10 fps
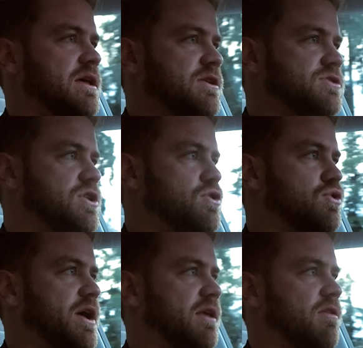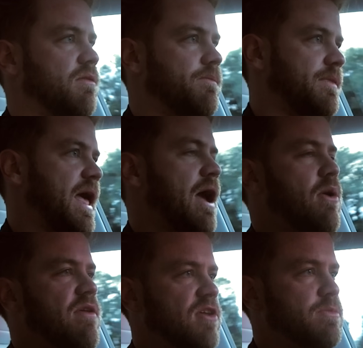there's no like
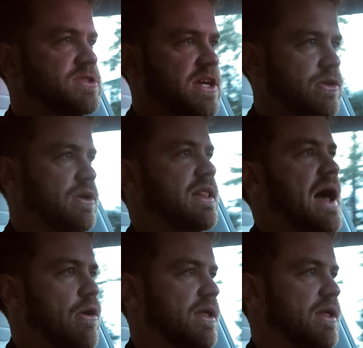areas that are particularly loud.